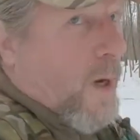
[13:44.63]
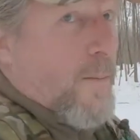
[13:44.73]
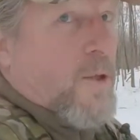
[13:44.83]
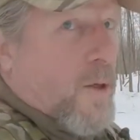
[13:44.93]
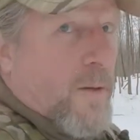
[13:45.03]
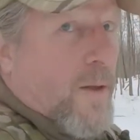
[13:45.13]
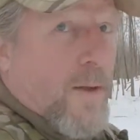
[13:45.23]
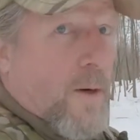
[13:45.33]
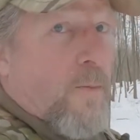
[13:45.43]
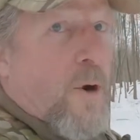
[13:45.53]
I'm certain
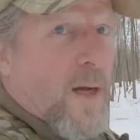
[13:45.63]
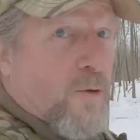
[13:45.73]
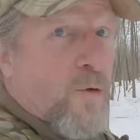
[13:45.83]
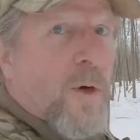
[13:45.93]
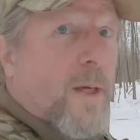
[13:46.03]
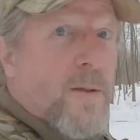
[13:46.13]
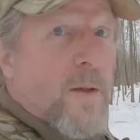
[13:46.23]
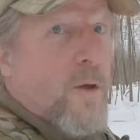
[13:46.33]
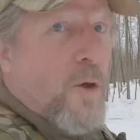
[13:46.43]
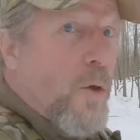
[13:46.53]
that there are probably tricks
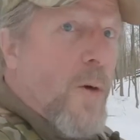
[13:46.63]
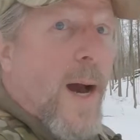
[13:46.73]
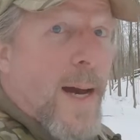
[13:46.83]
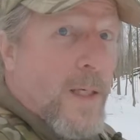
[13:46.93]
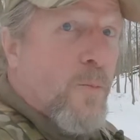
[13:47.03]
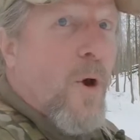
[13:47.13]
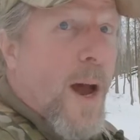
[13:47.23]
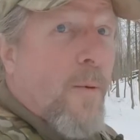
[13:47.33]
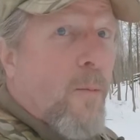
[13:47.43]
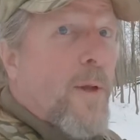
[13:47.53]
that you guys
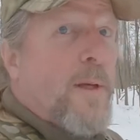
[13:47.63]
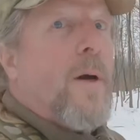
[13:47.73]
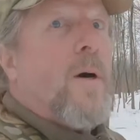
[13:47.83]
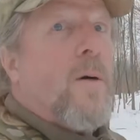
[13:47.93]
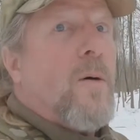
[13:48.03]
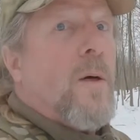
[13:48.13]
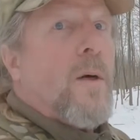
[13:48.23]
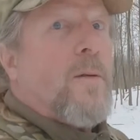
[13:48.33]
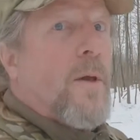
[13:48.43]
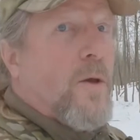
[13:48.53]
probably know
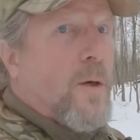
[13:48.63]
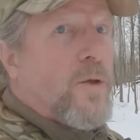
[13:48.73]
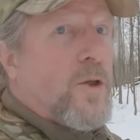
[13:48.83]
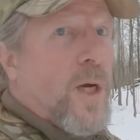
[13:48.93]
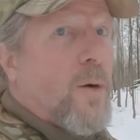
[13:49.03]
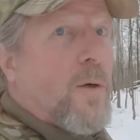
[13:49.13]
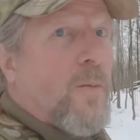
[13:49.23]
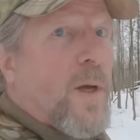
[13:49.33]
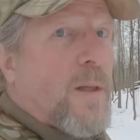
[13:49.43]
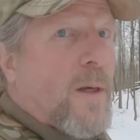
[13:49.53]
that you can share with
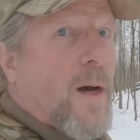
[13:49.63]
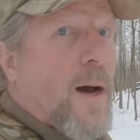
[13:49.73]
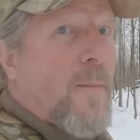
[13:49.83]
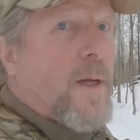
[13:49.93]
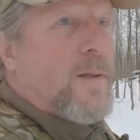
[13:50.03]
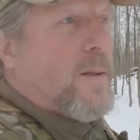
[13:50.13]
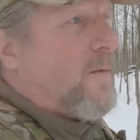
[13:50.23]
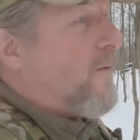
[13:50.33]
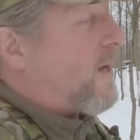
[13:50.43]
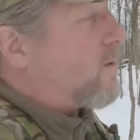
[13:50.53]
me in the comments. And
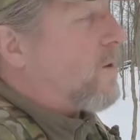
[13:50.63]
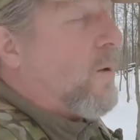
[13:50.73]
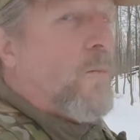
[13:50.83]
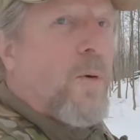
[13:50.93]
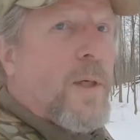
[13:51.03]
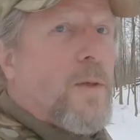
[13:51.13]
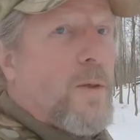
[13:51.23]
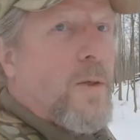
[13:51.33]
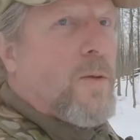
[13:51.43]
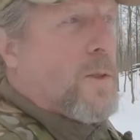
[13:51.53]
if that's so, please
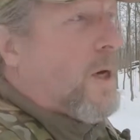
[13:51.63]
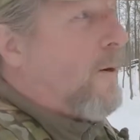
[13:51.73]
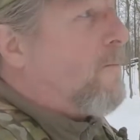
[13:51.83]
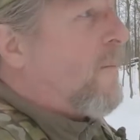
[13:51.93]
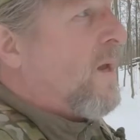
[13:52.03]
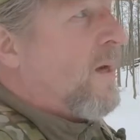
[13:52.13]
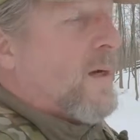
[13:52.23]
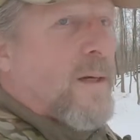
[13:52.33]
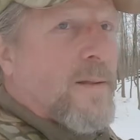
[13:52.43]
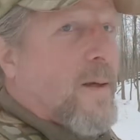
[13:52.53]
do so
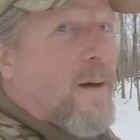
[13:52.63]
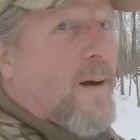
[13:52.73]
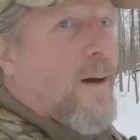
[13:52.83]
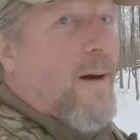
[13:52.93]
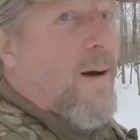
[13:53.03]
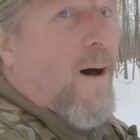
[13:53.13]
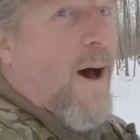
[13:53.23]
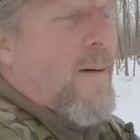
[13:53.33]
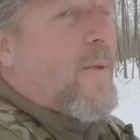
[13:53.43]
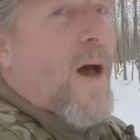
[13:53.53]
because
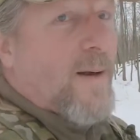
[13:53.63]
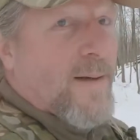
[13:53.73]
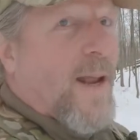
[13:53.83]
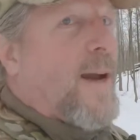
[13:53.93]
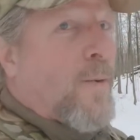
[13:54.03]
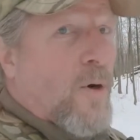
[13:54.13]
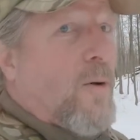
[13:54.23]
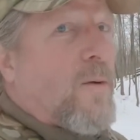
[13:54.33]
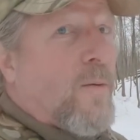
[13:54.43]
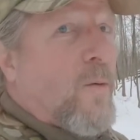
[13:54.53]
I'm not
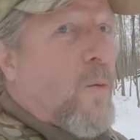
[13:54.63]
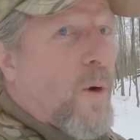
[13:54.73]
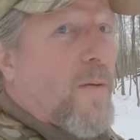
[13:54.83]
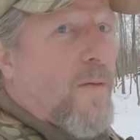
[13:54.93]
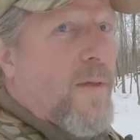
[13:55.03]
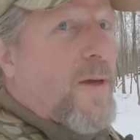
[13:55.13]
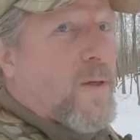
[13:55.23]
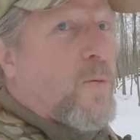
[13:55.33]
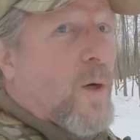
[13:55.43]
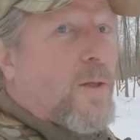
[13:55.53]
enamored with
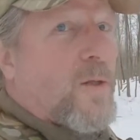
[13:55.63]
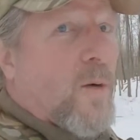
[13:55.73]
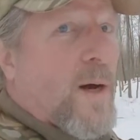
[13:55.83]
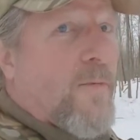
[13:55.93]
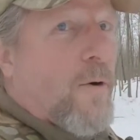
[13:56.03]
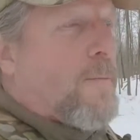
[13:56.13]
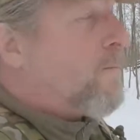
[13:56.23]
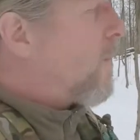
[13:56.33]
this whatsoever.